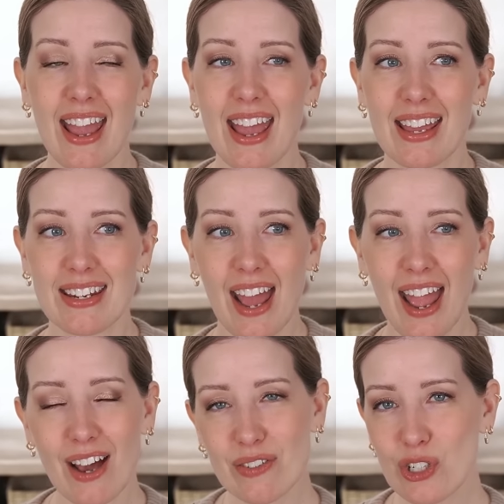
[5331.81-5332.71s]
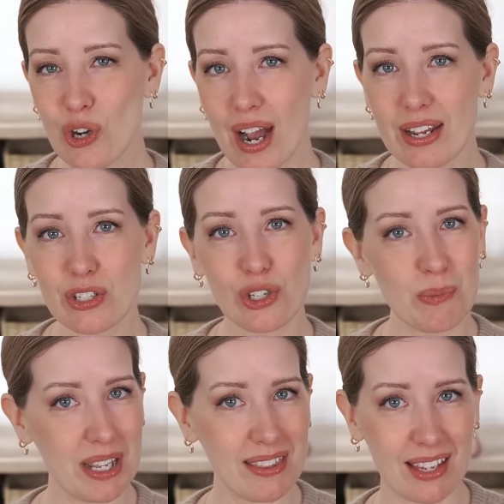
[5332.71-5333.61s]
And I haven't tried
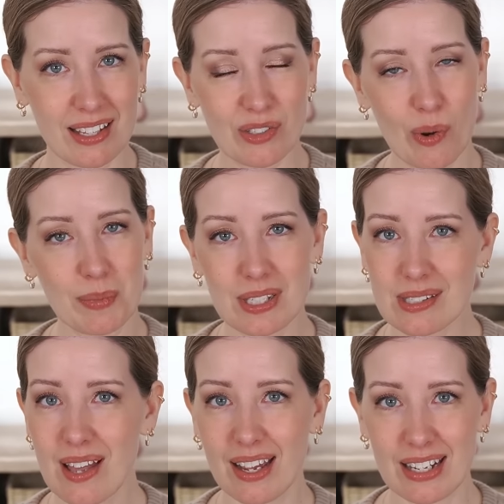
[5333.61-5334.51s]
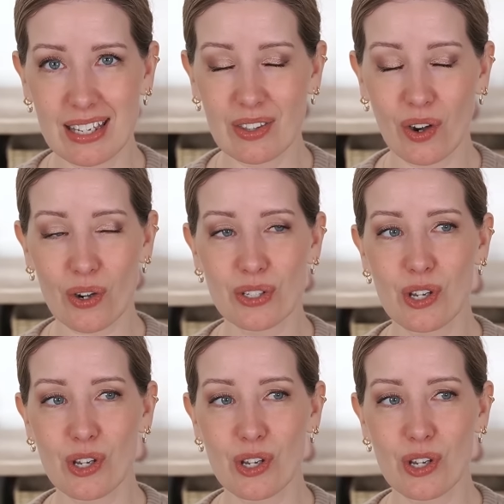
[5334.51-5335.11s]
too many things from this line either,